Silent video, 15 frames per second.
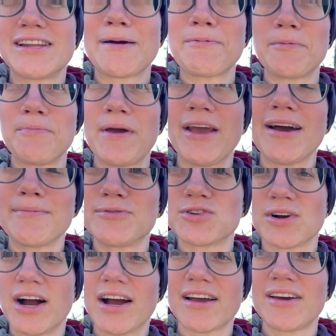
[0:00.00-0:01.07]
up a pickup
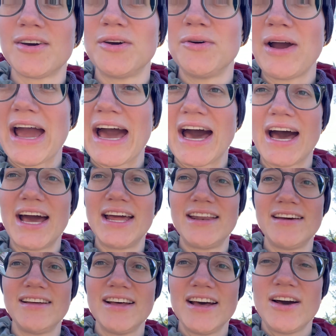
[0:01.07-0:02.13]
truck who
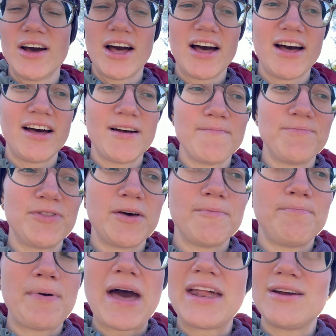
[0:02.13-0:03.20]
had the
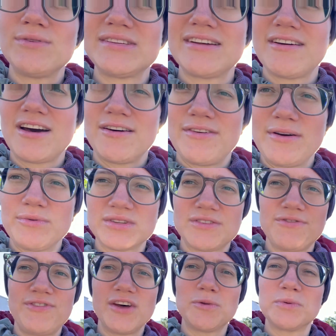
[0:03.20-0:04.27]
bed of it was
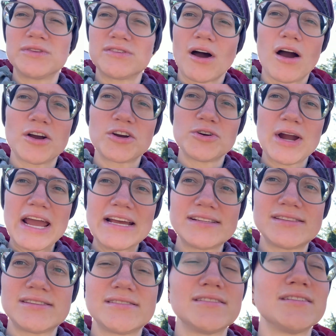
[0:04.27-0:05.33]
filled with dog crates,